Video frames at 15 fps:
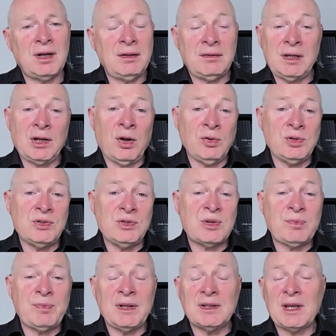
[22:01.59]
Right? They can't
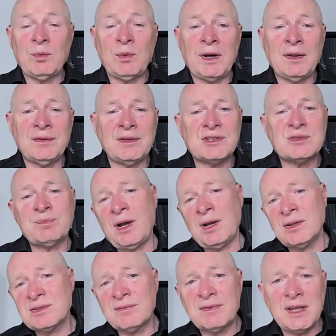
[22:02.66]
use it to build their wealth. It's
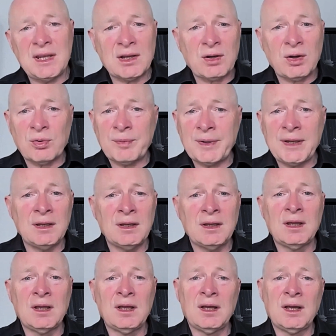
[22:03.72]
part of the economy,
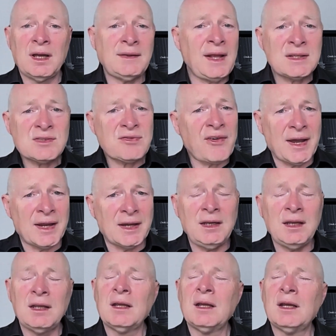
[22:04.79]
and that's
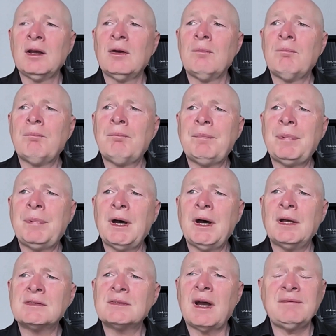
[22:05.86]
fine.
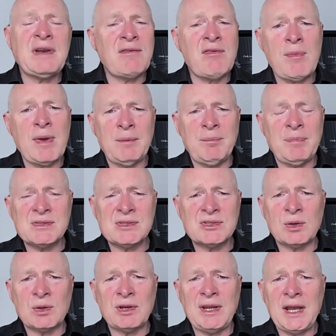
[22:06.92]
But I've never met a
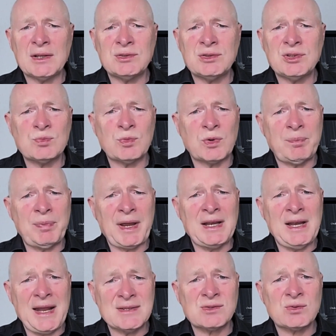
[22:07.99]
business owner yet who doesn't want to
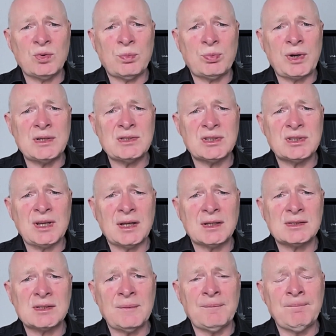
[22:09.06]
pay less corporation
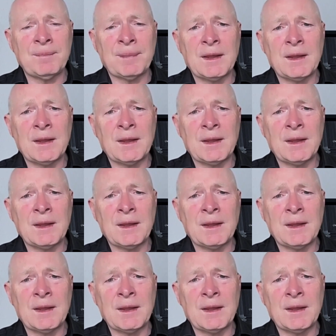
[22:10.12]
tax.